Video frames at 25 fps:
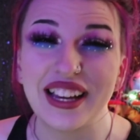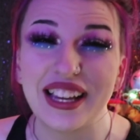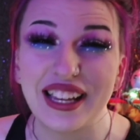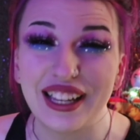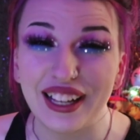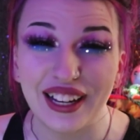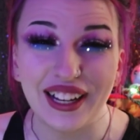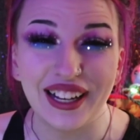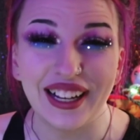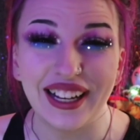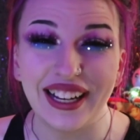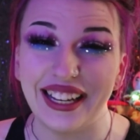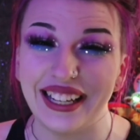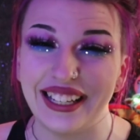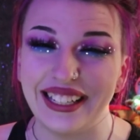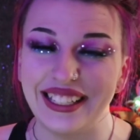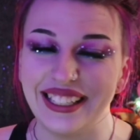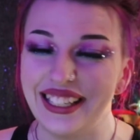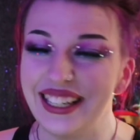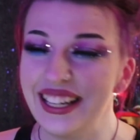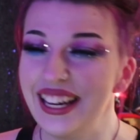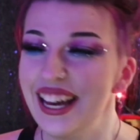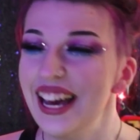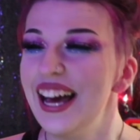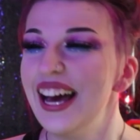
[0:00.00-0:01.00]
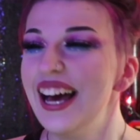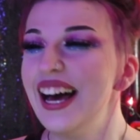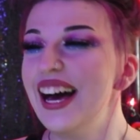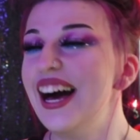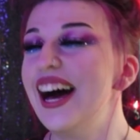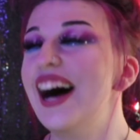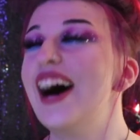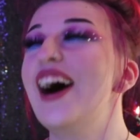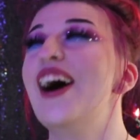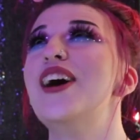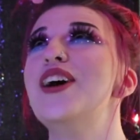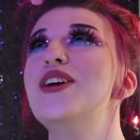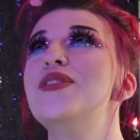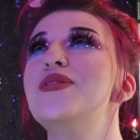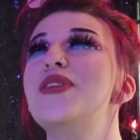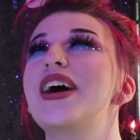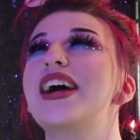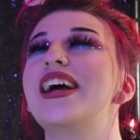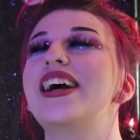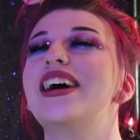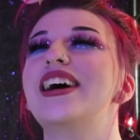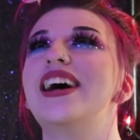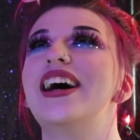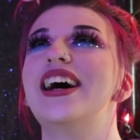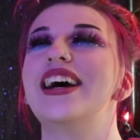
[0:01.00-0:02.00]
good. Oh my
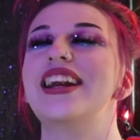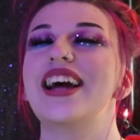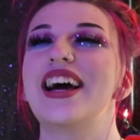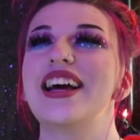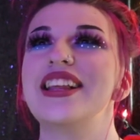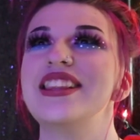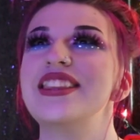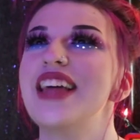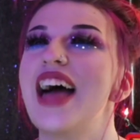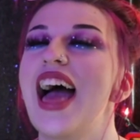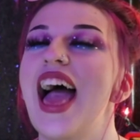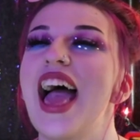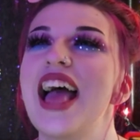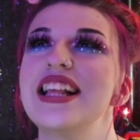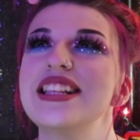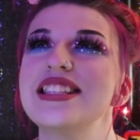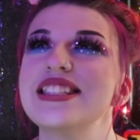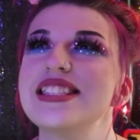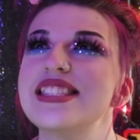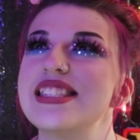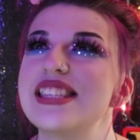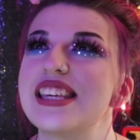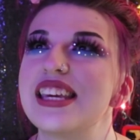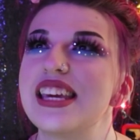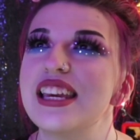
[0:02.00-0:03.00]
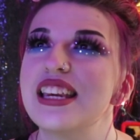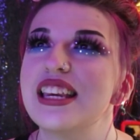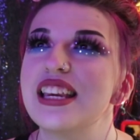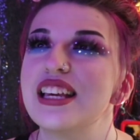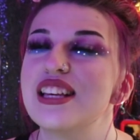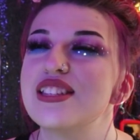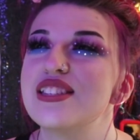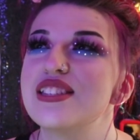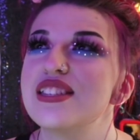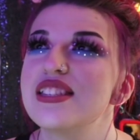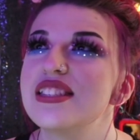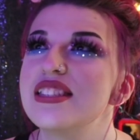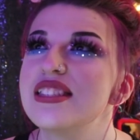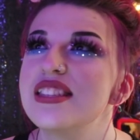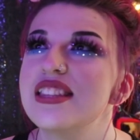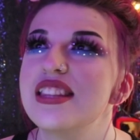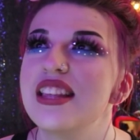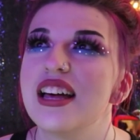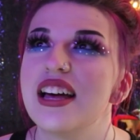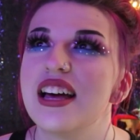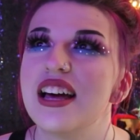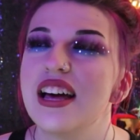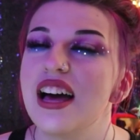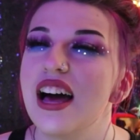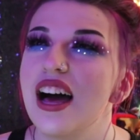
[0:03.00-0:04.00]
god, the end scene is
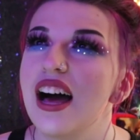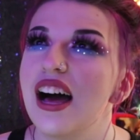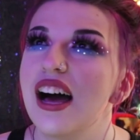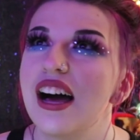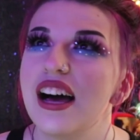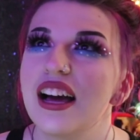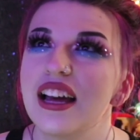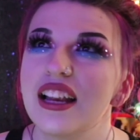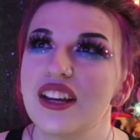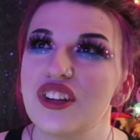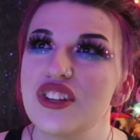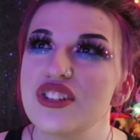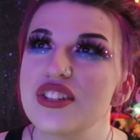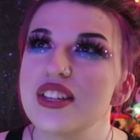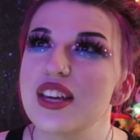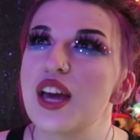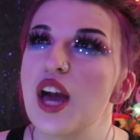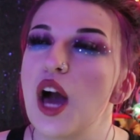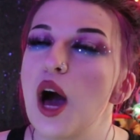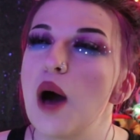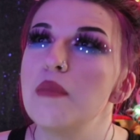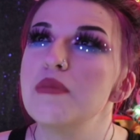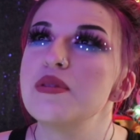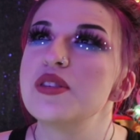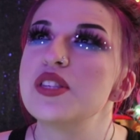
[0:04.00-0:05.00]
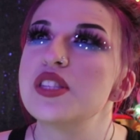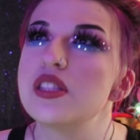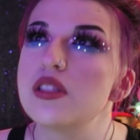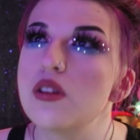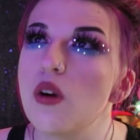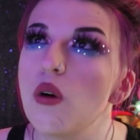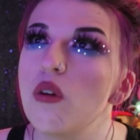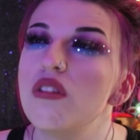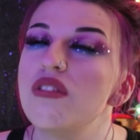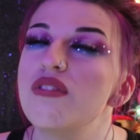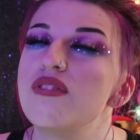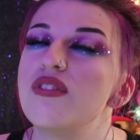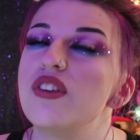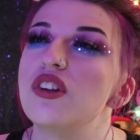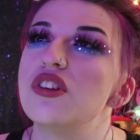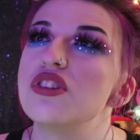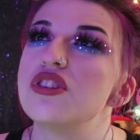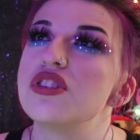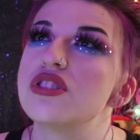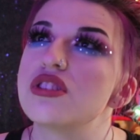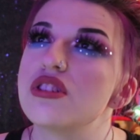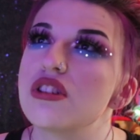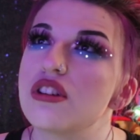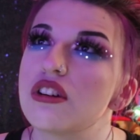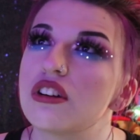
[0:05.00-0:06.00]
it comes so full
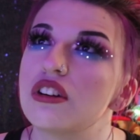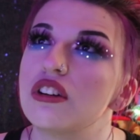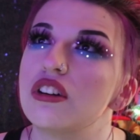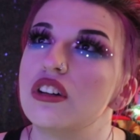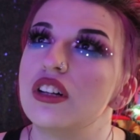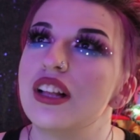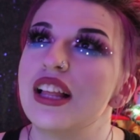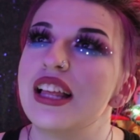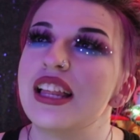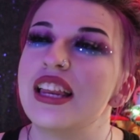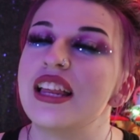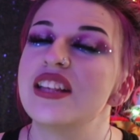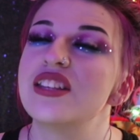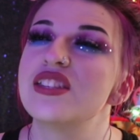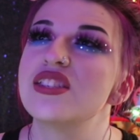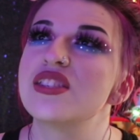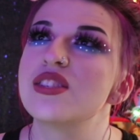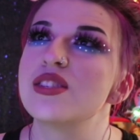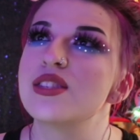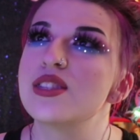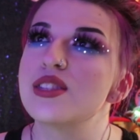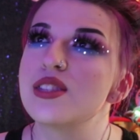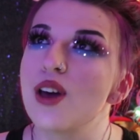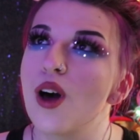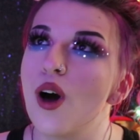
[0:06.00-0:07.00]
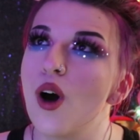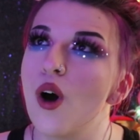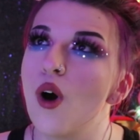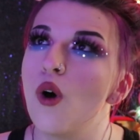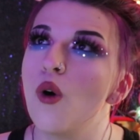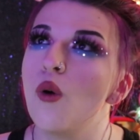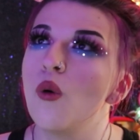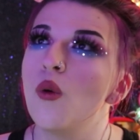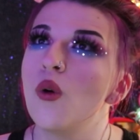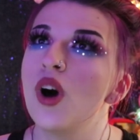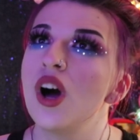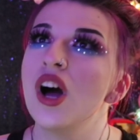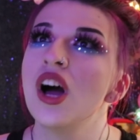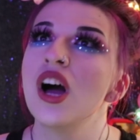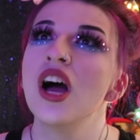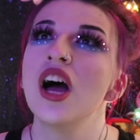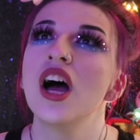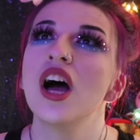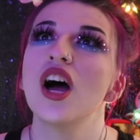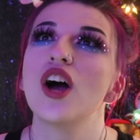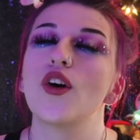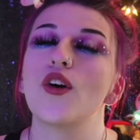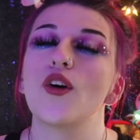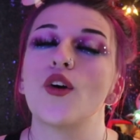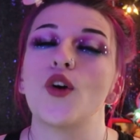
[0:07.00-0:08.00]
circle, and it's so
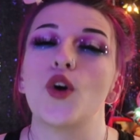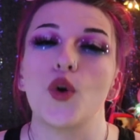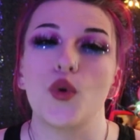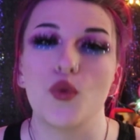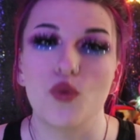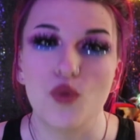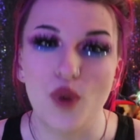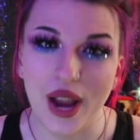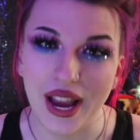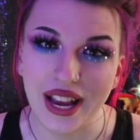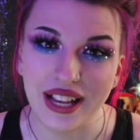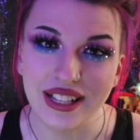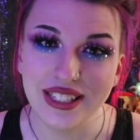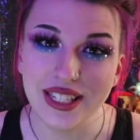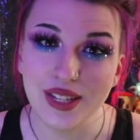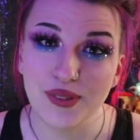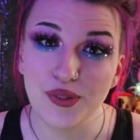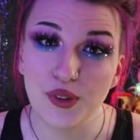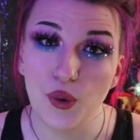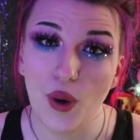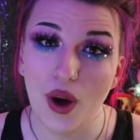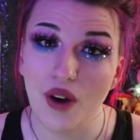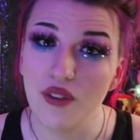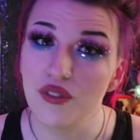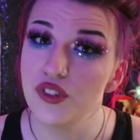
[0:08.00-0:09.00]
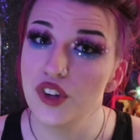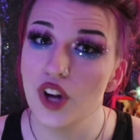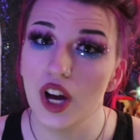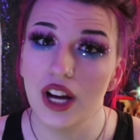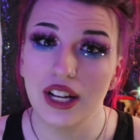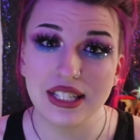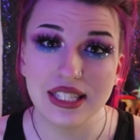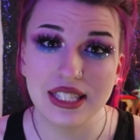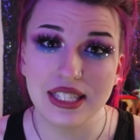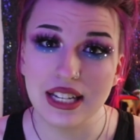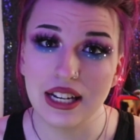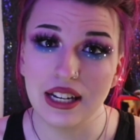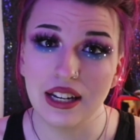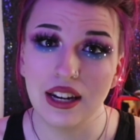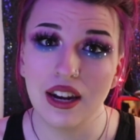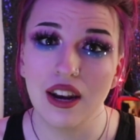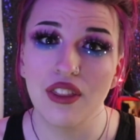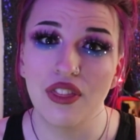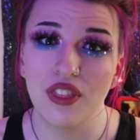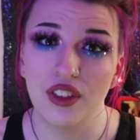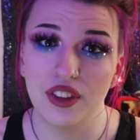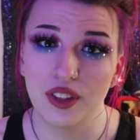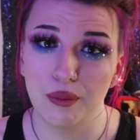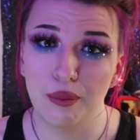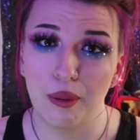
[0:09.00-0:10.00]
great. If you have not
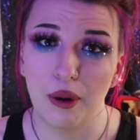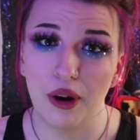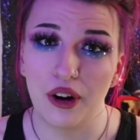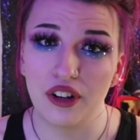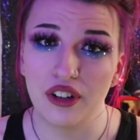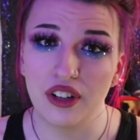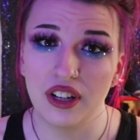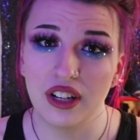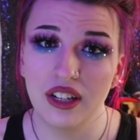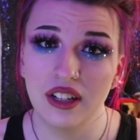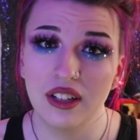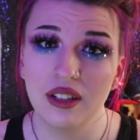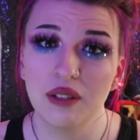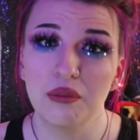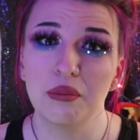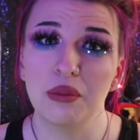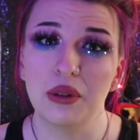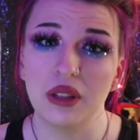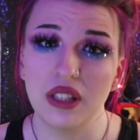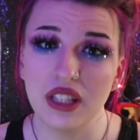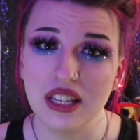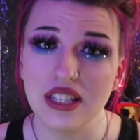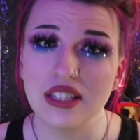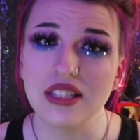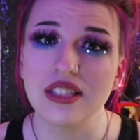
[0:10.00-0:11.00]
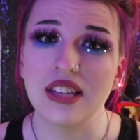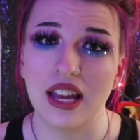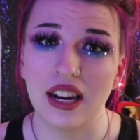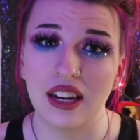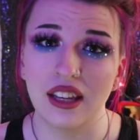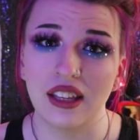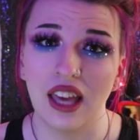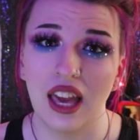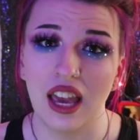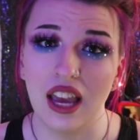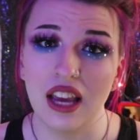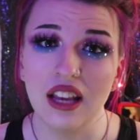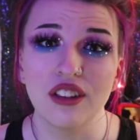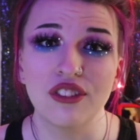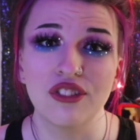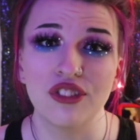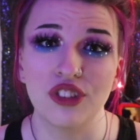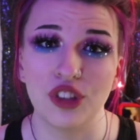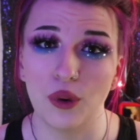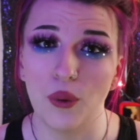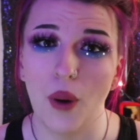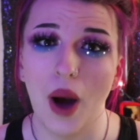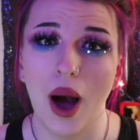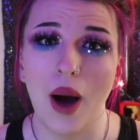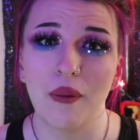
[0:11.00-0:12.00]
seen The Departed, please dedicate
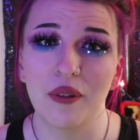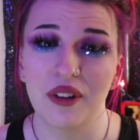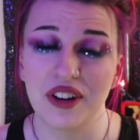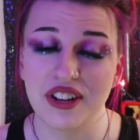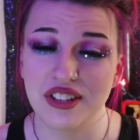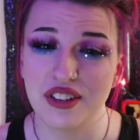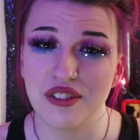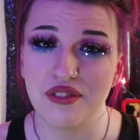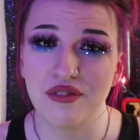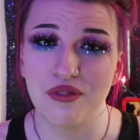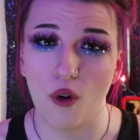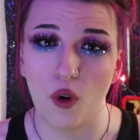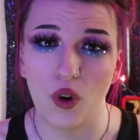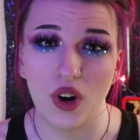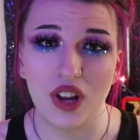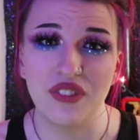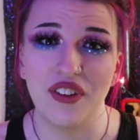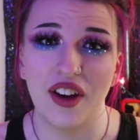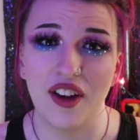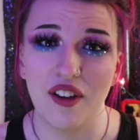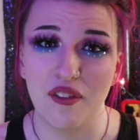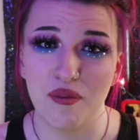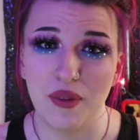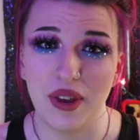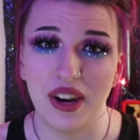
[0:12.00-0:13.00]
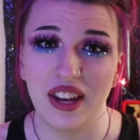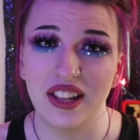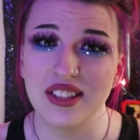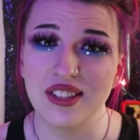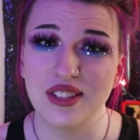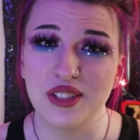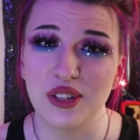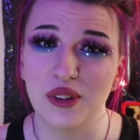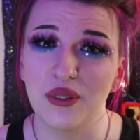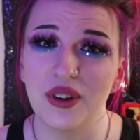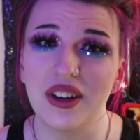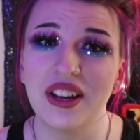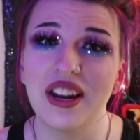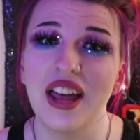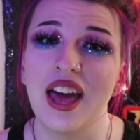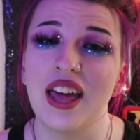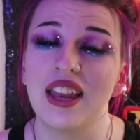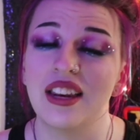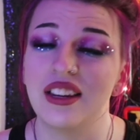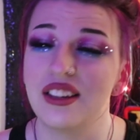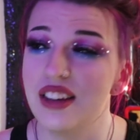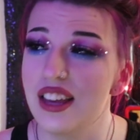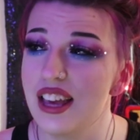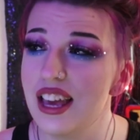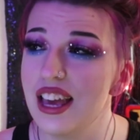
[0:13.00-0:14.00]
2 hours and 45 minutes to it
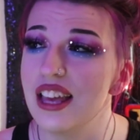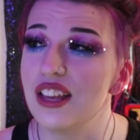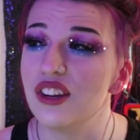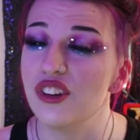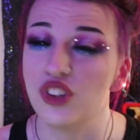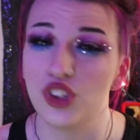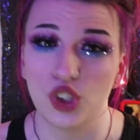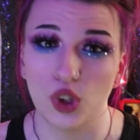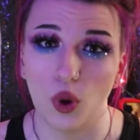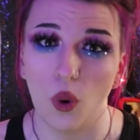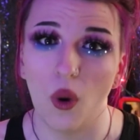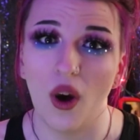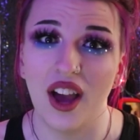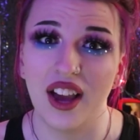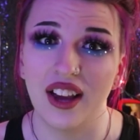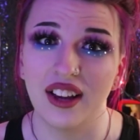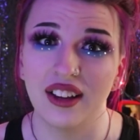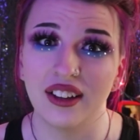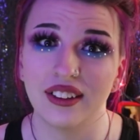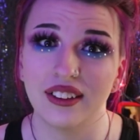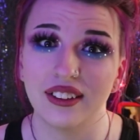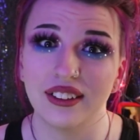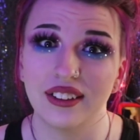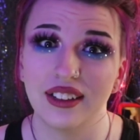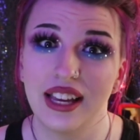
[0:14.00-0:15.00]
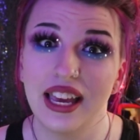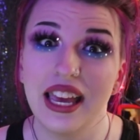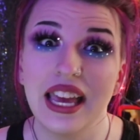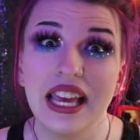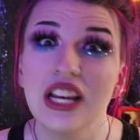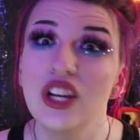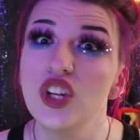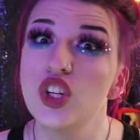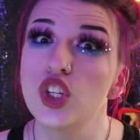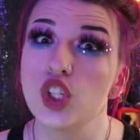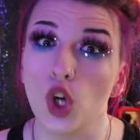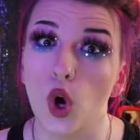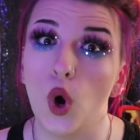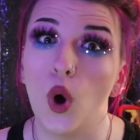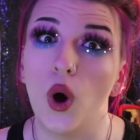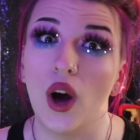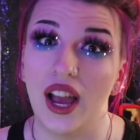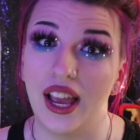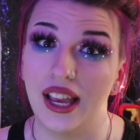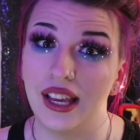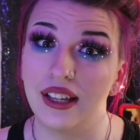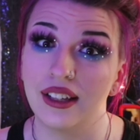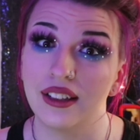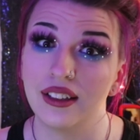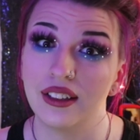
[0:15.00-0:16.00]
and enjoy.
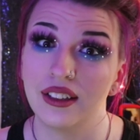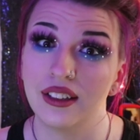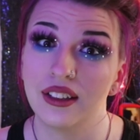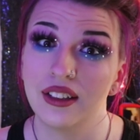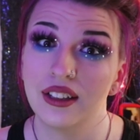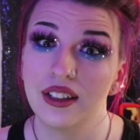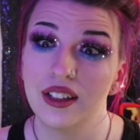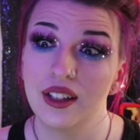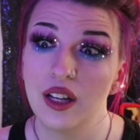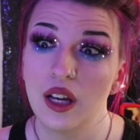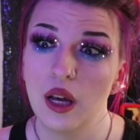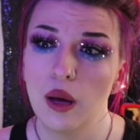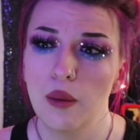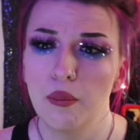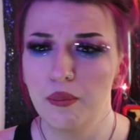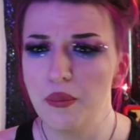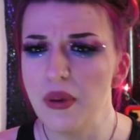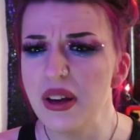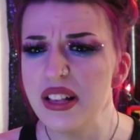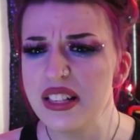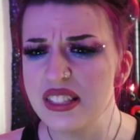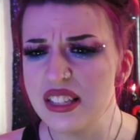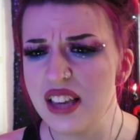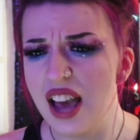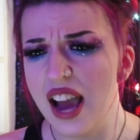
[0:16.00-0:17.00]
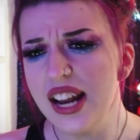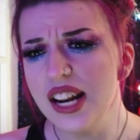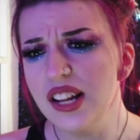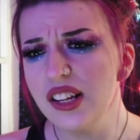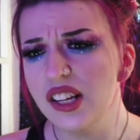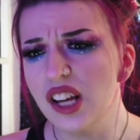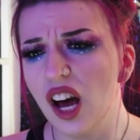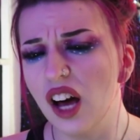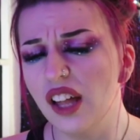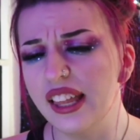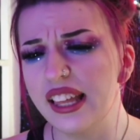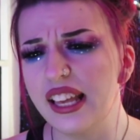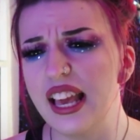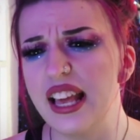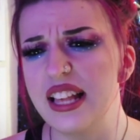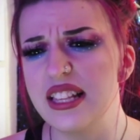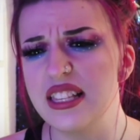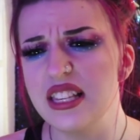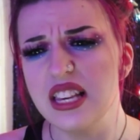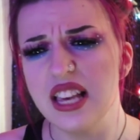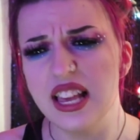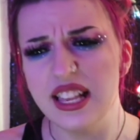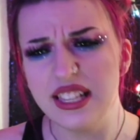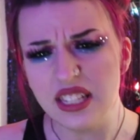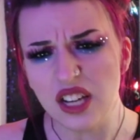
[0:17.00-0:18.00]
It's kind of like,
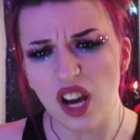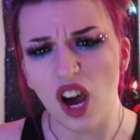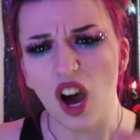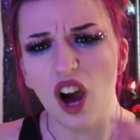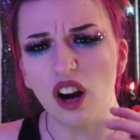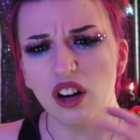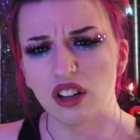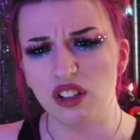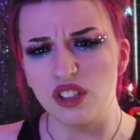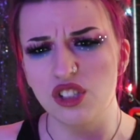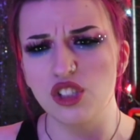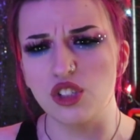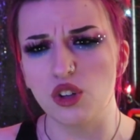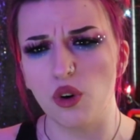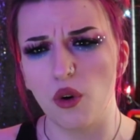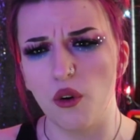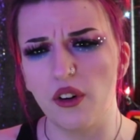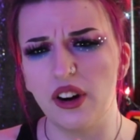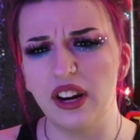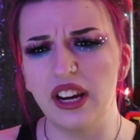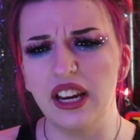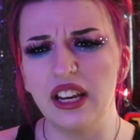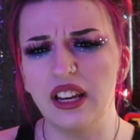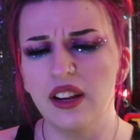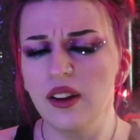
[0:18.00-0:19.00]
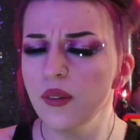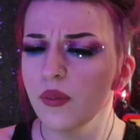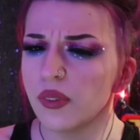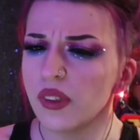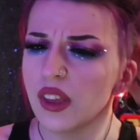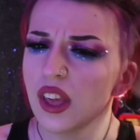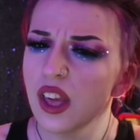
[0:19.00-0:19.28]
it's a hard story.